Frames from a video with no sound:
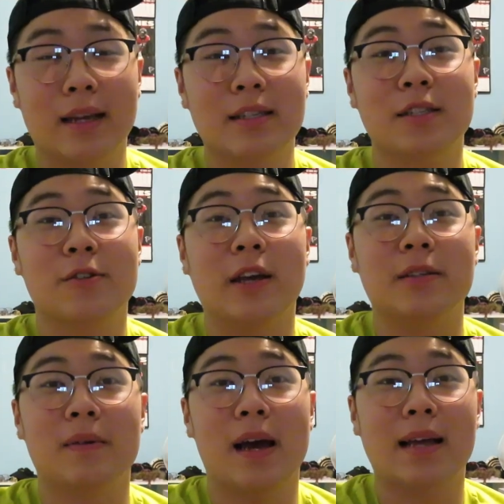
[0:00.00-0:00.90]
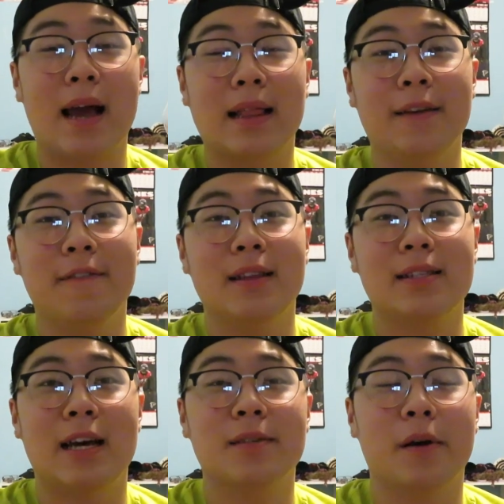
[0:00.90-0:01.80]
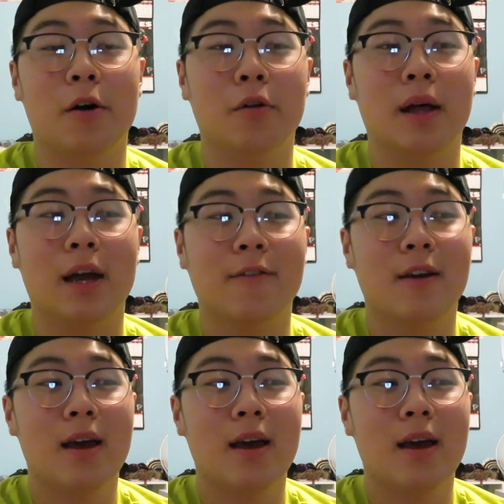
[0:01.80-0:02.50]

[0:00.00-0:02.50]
Like, it's just crazy, bro. I lived in this house my whole life.